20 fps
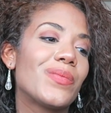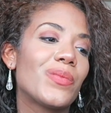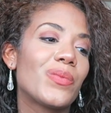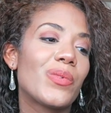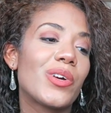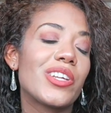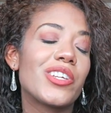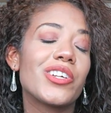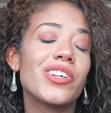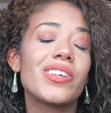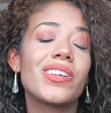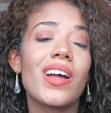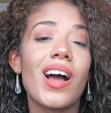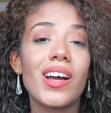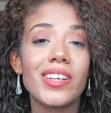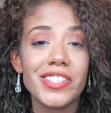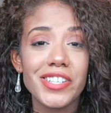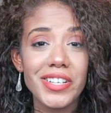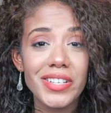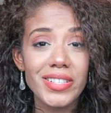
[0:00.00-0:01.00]
when you're
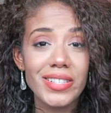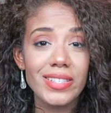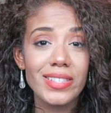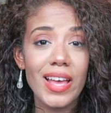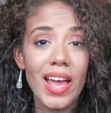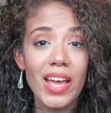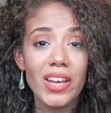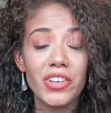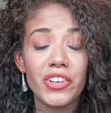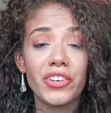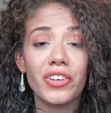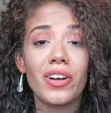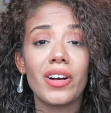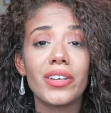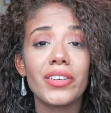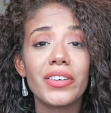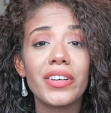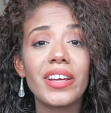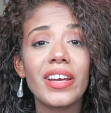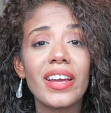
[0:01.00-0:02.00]
nauseous and you're
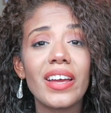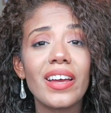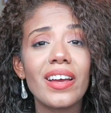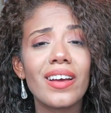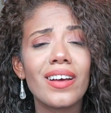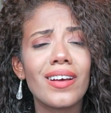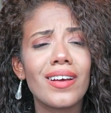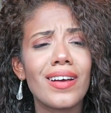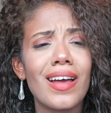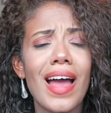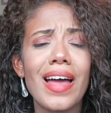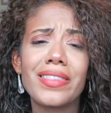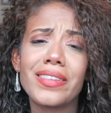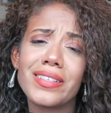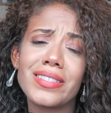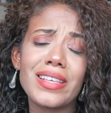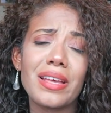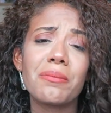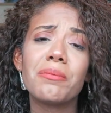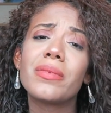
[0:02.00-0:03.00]
hungry at
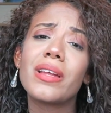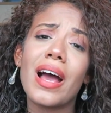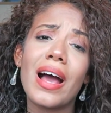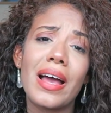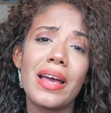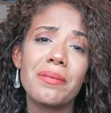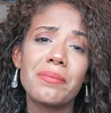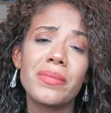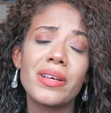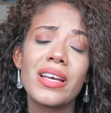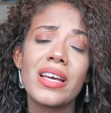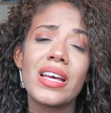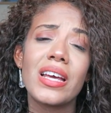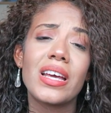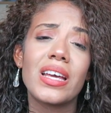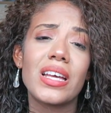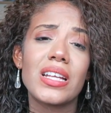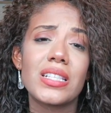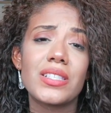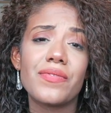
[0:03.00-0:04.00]
the same time,
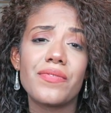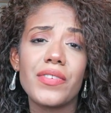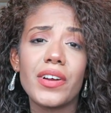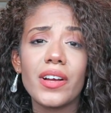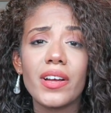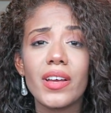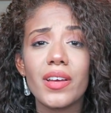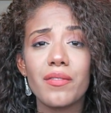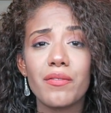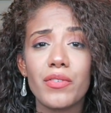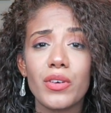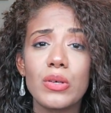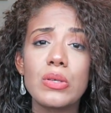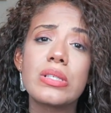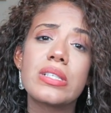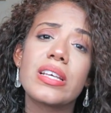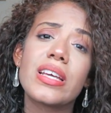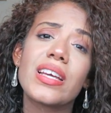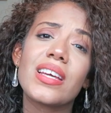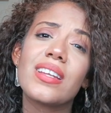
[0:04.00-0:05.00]
it's very
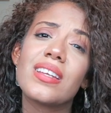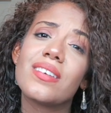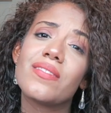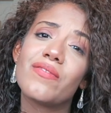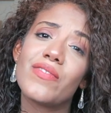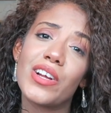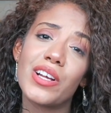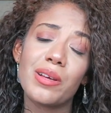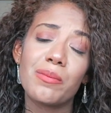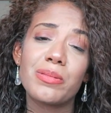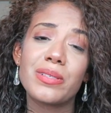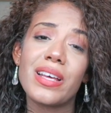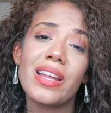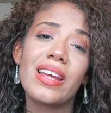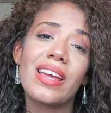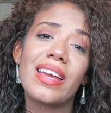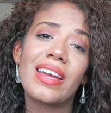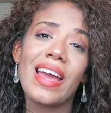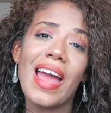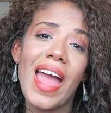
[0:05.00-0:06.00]
confusing and very
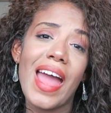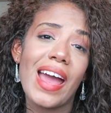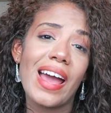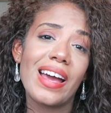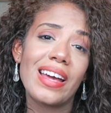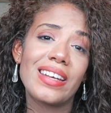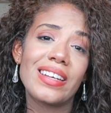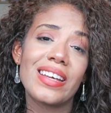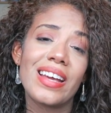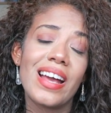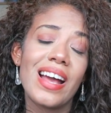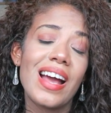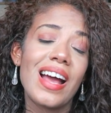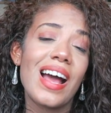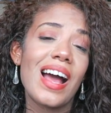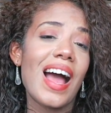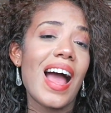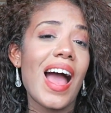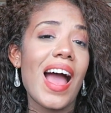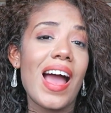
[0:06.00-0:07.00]
upsetting, and
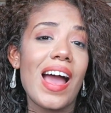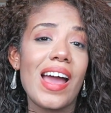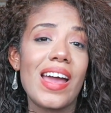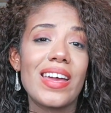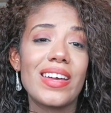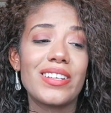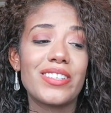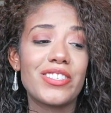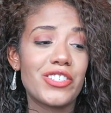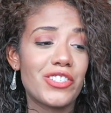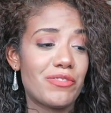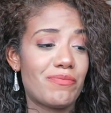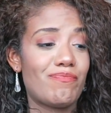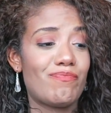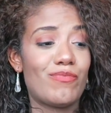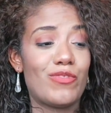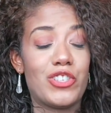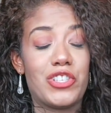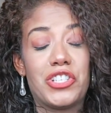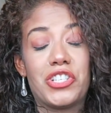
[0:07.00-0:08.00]
I
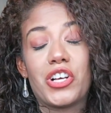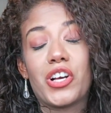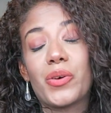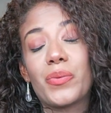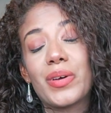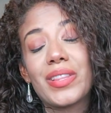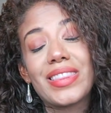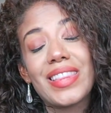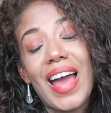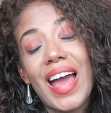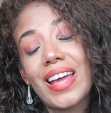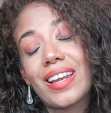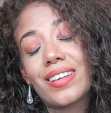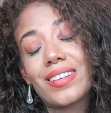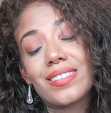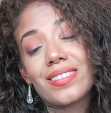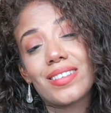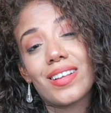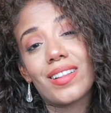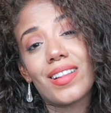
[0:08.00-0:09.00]
stuck with that
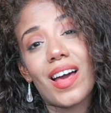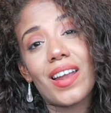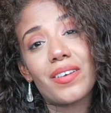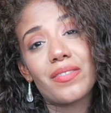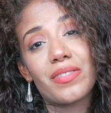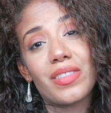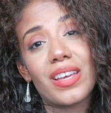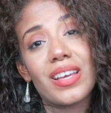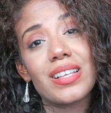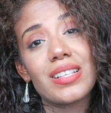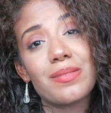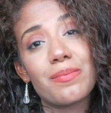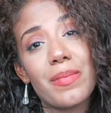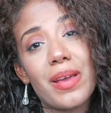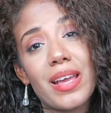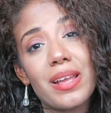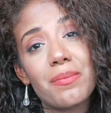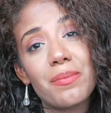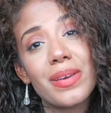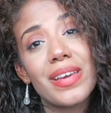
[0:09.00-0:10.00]
because a lot of things
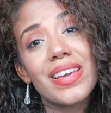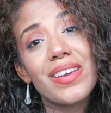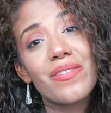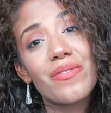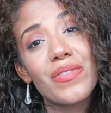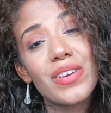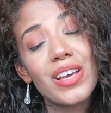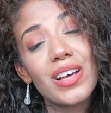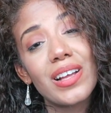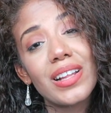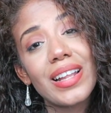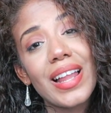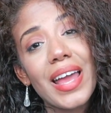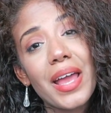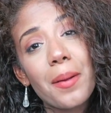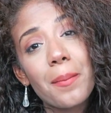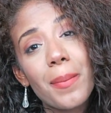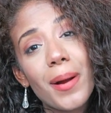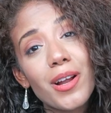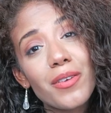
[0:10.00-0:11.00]
made me feel
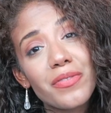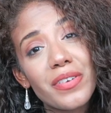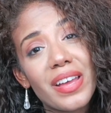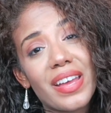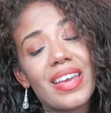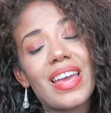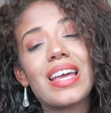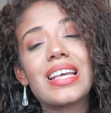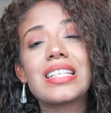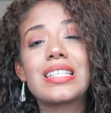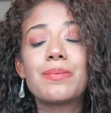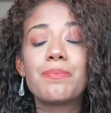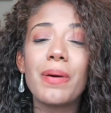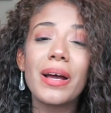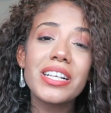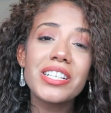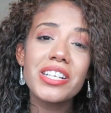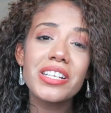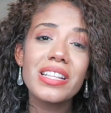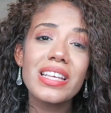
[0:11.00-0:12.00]
like barfing,
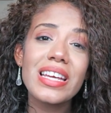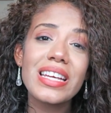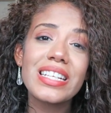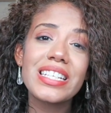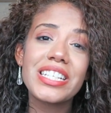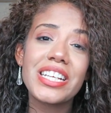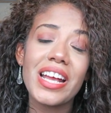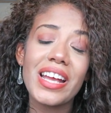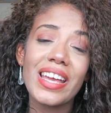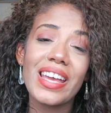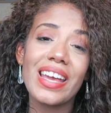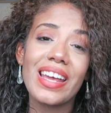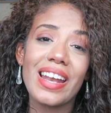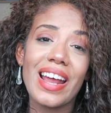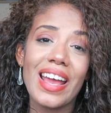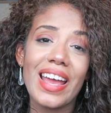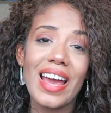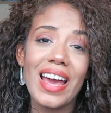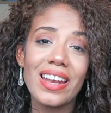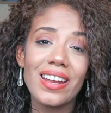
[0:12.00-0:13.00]
especially chicken.
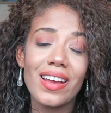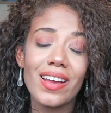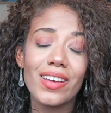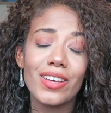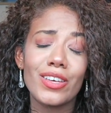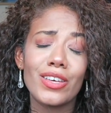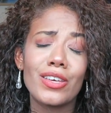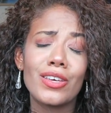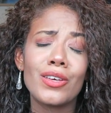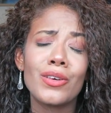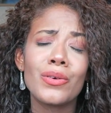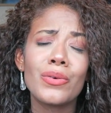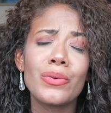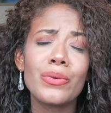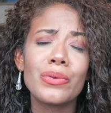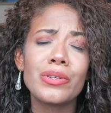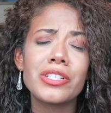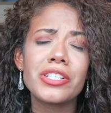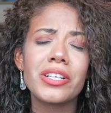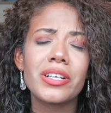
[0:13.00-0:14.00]
I had a
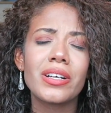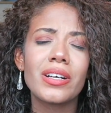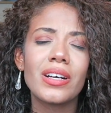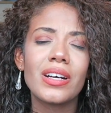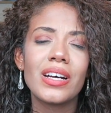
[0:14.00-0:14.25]
huge